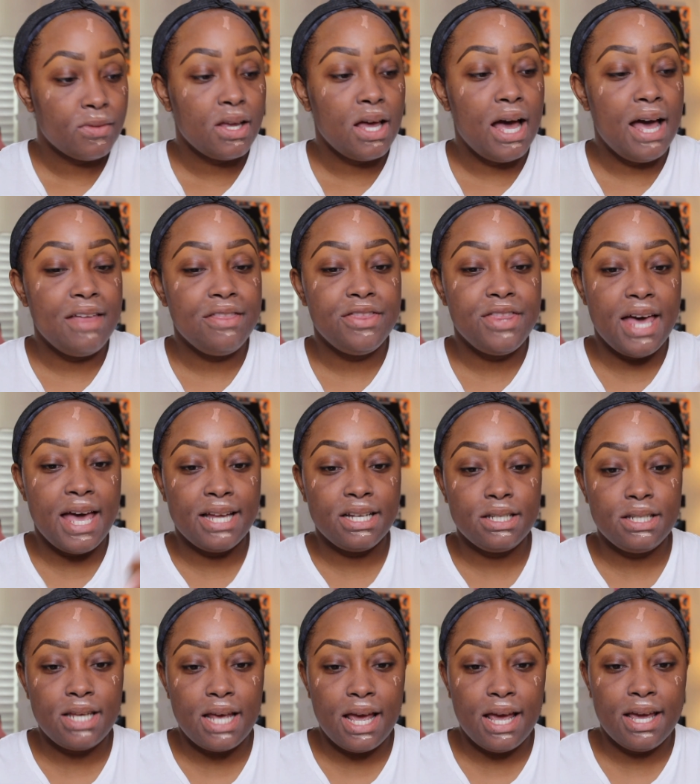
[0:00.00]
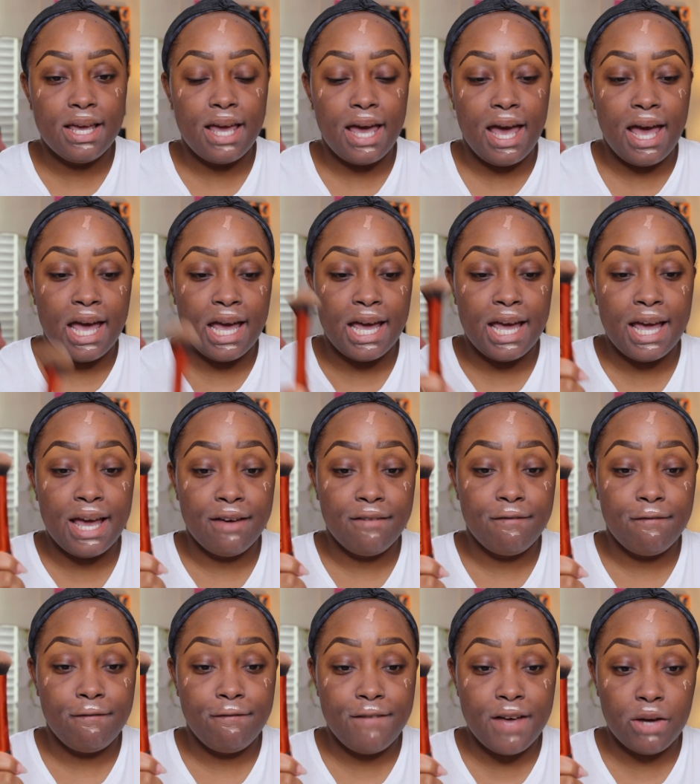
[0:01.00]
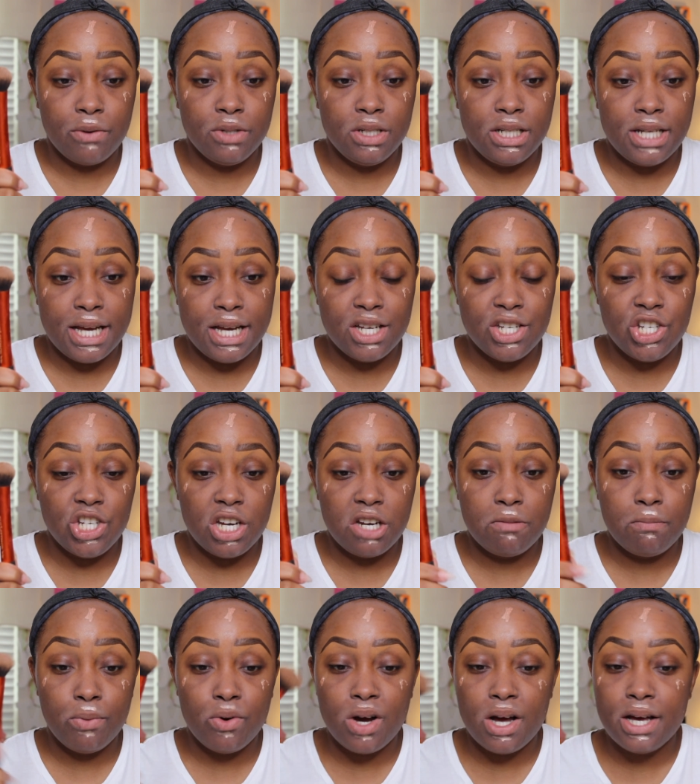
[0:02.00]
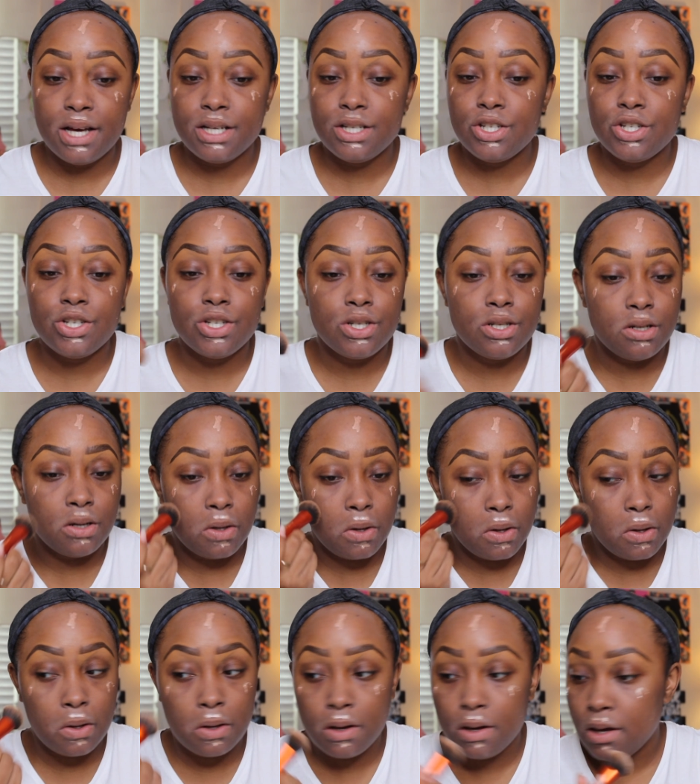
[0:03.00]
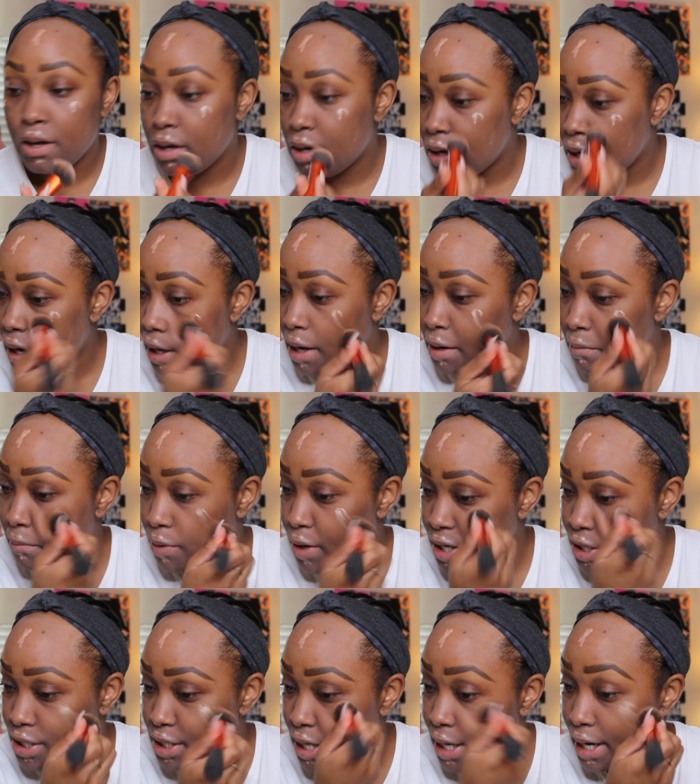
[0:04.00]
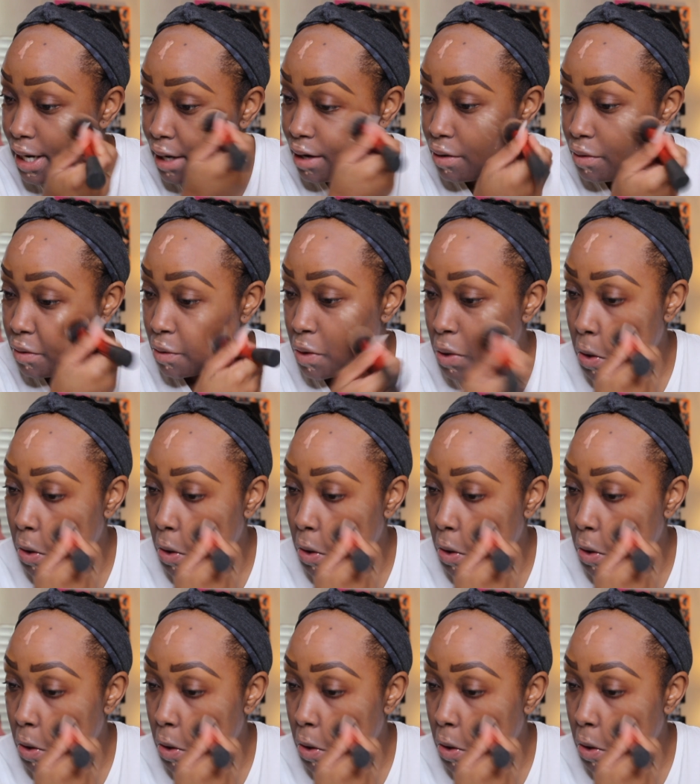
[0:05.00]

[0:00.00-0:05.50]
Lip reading: I then take a foundation brush and brush that out.